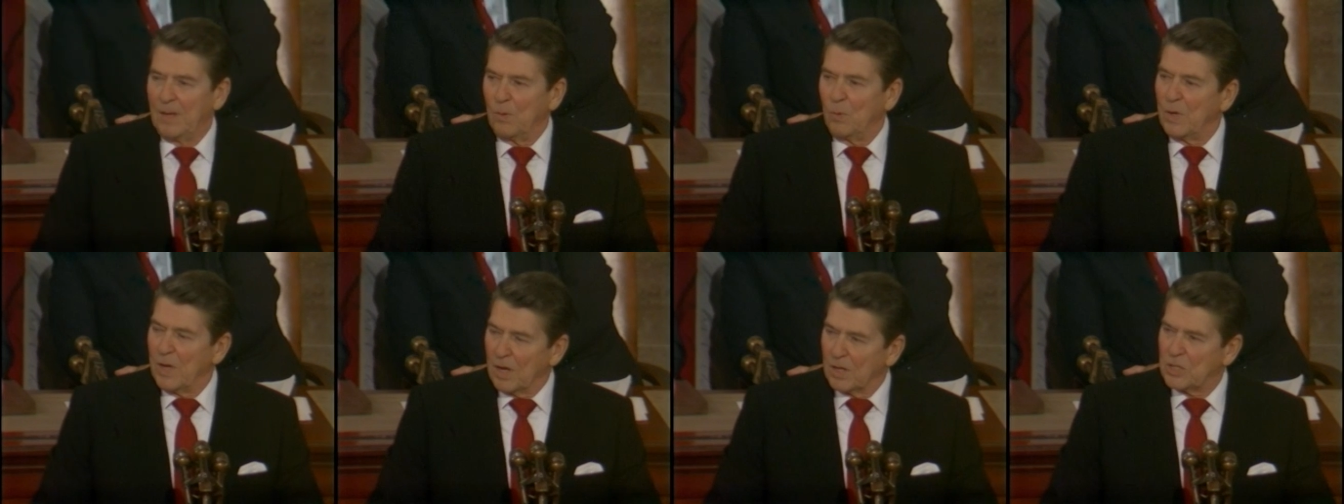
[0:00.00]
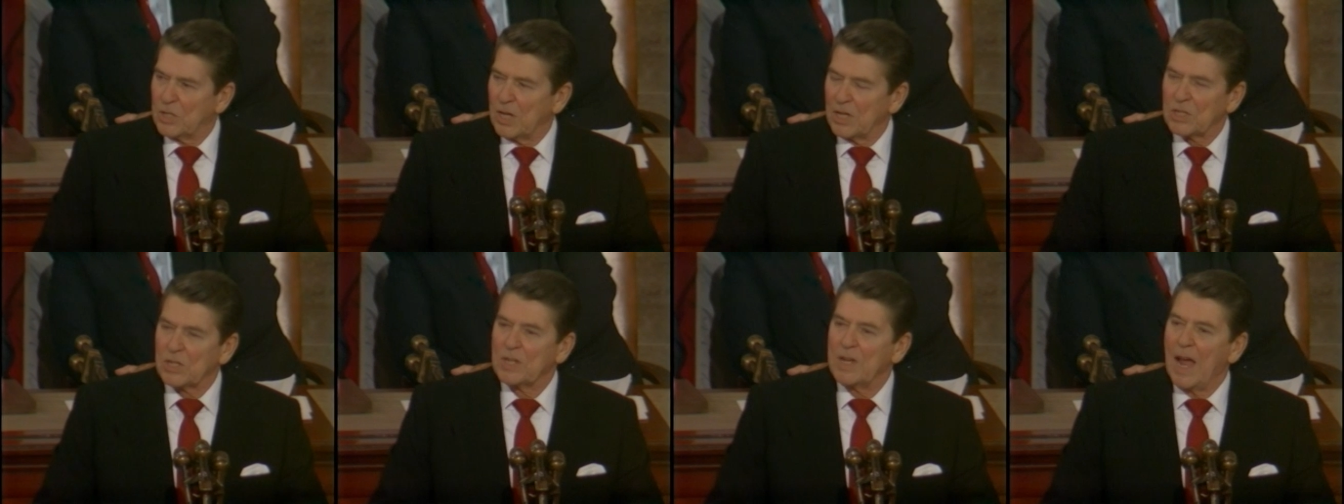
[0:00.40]
We are
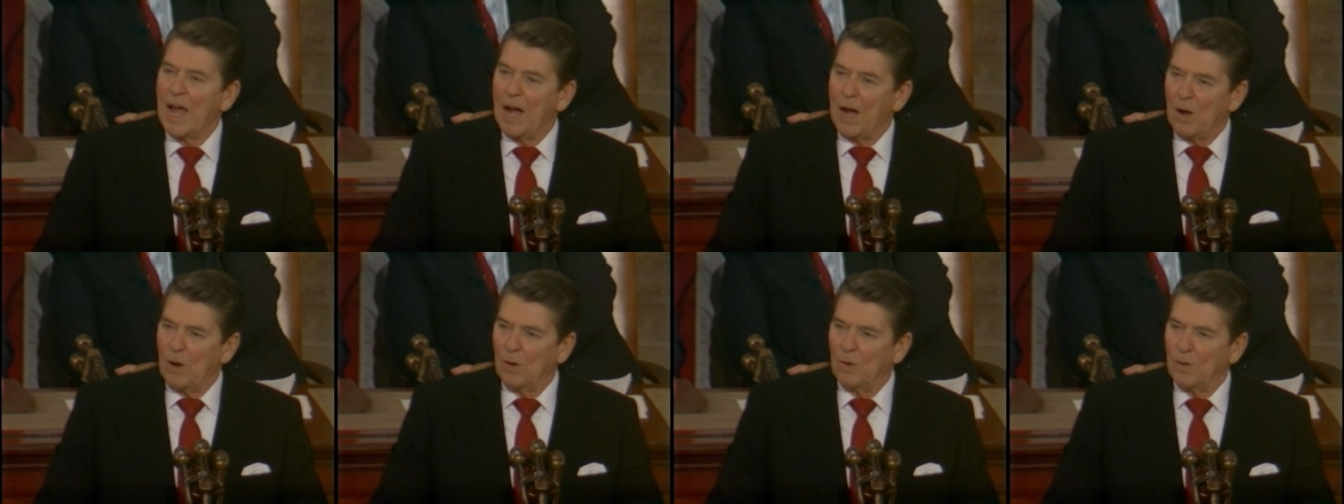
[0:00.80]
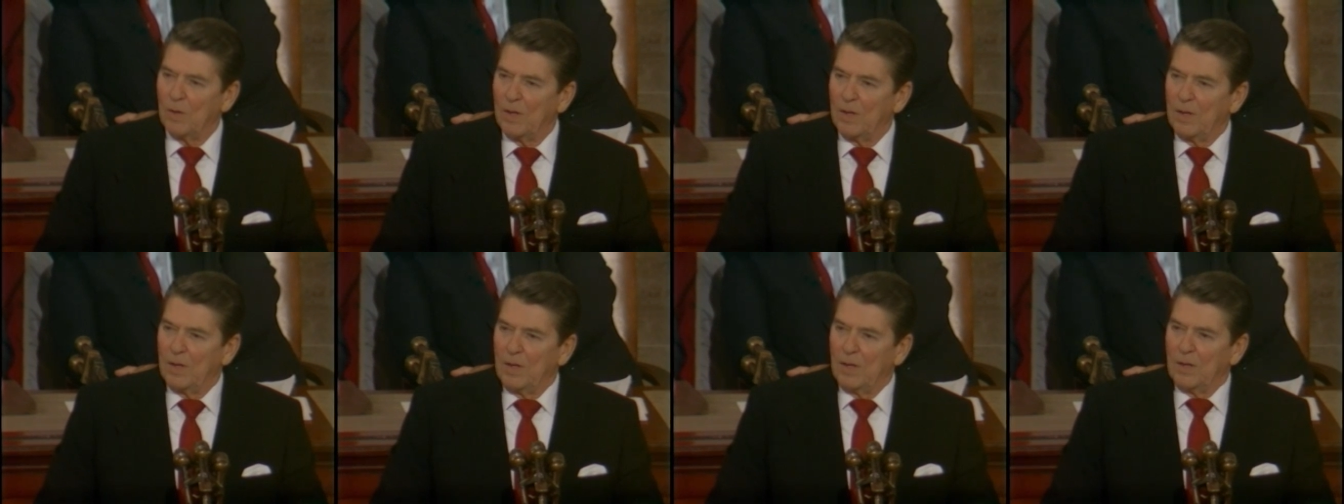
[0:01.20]
just now
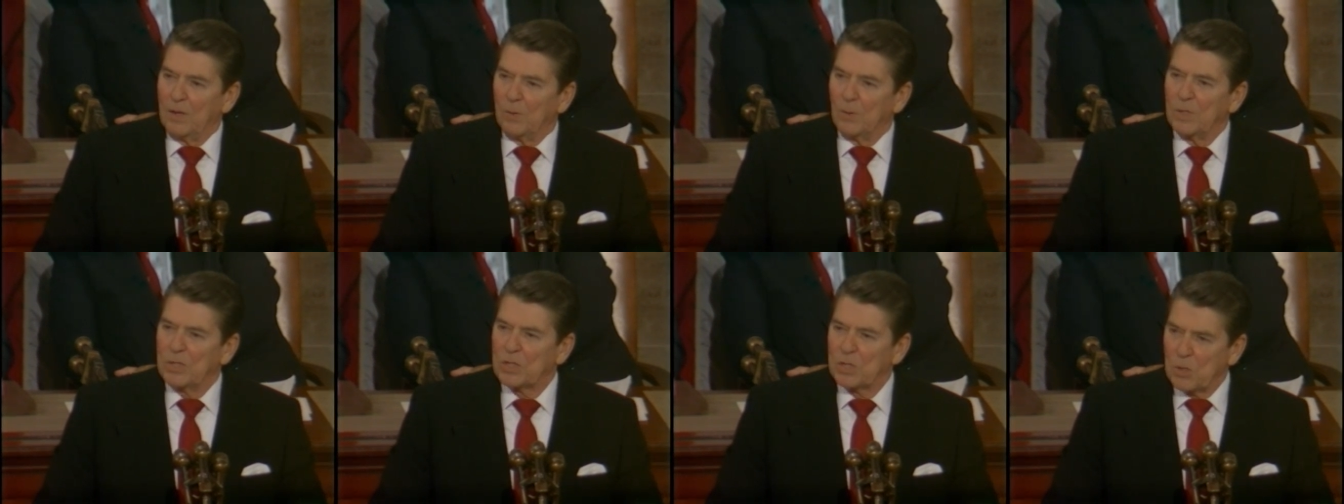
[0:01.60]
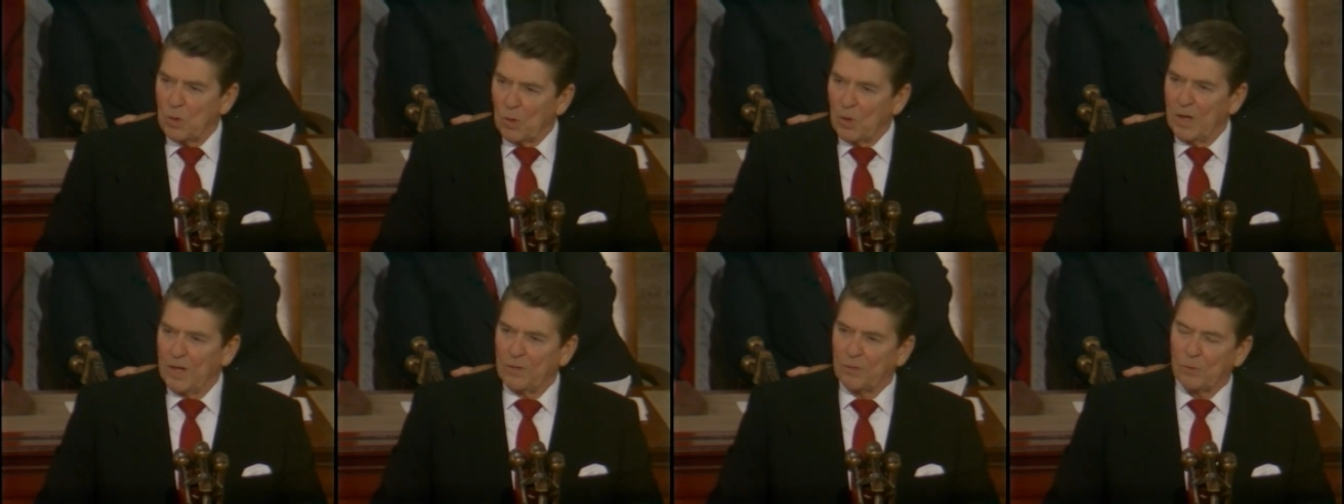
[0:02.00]

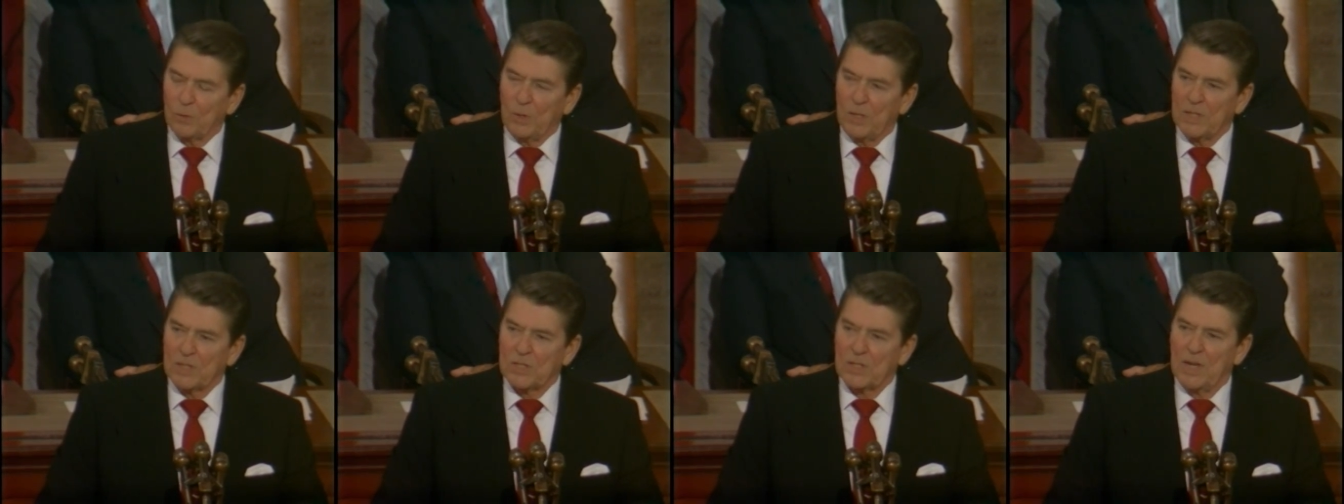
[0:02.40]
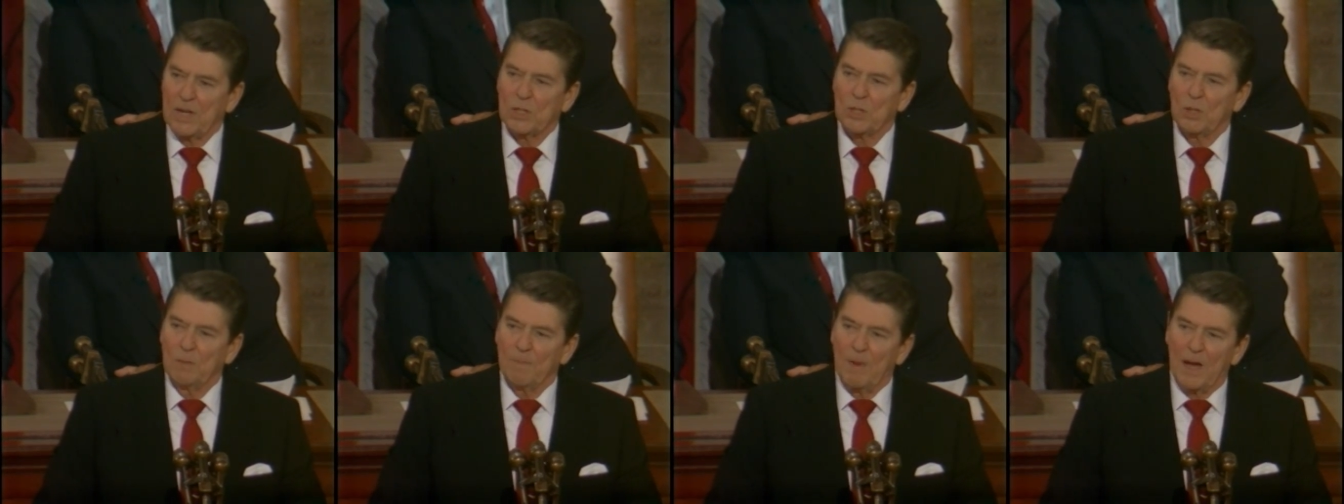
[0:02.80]
restoring through the
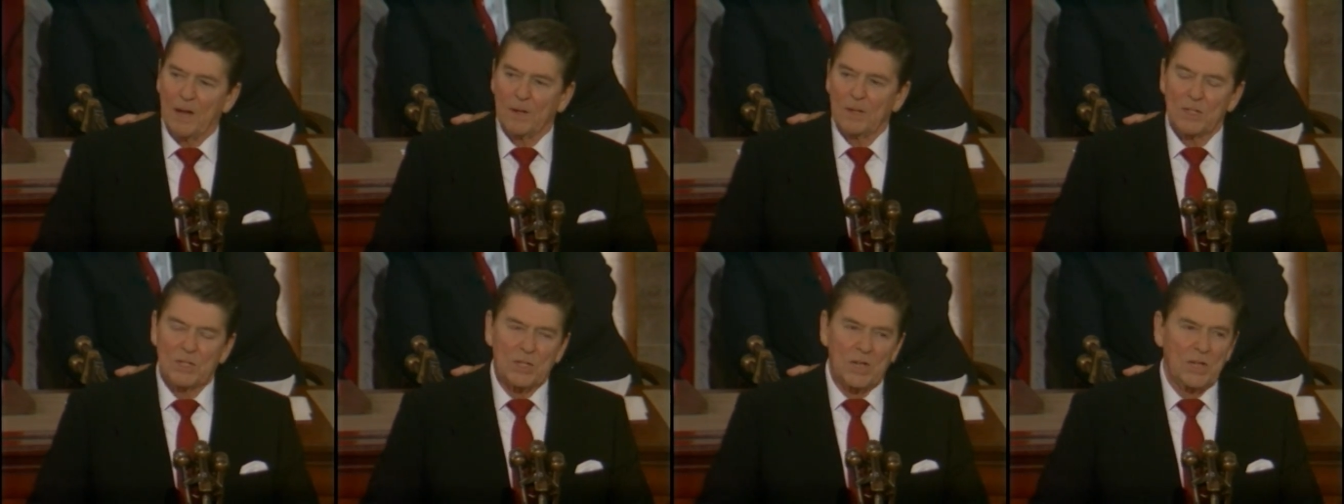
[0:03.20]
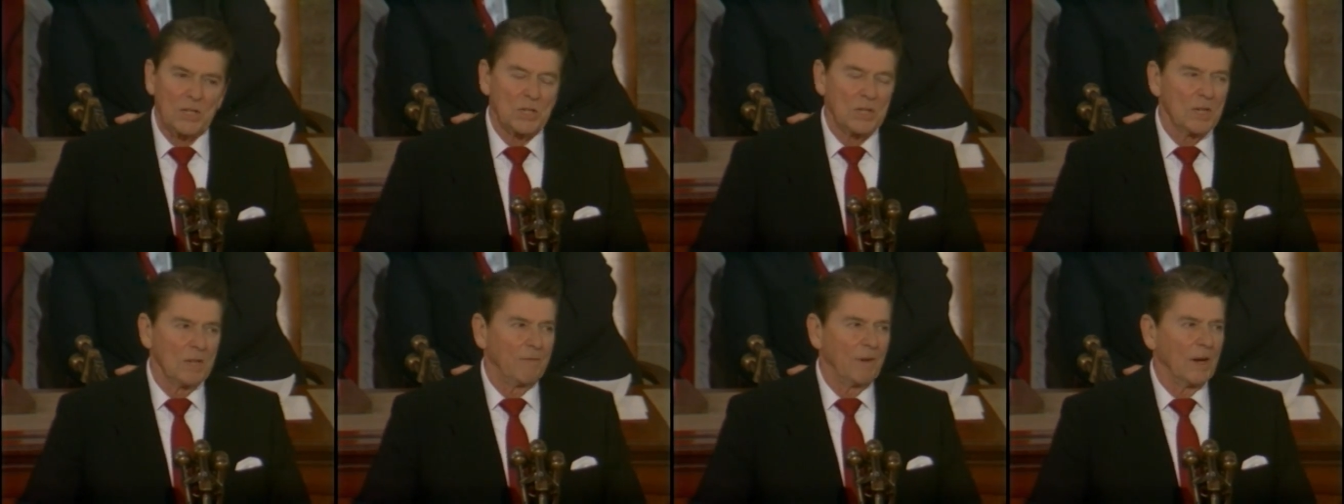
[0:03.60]
essential
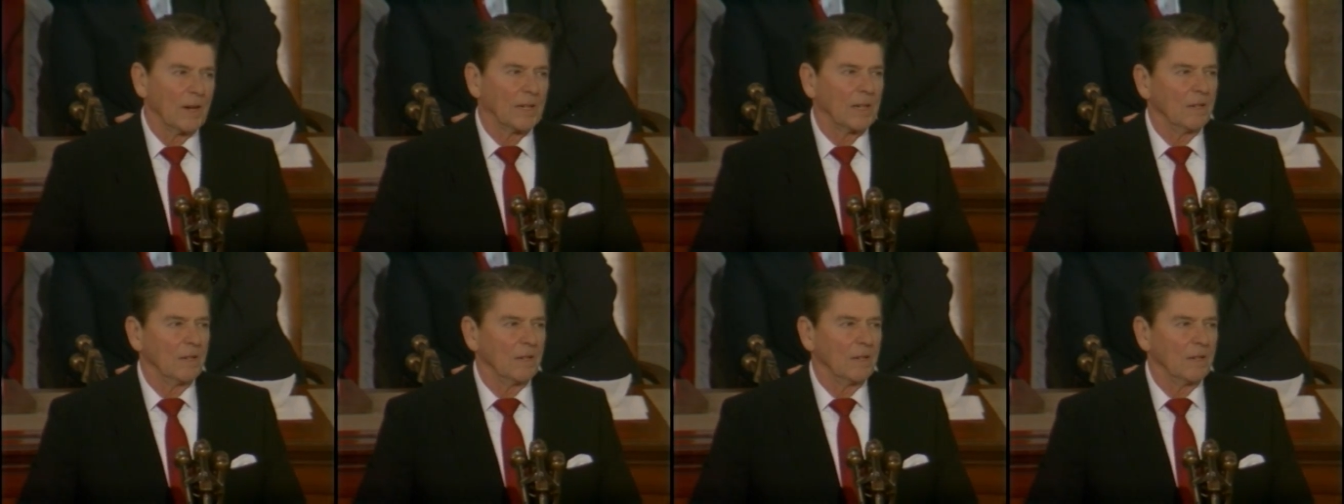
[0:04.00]
modernization of our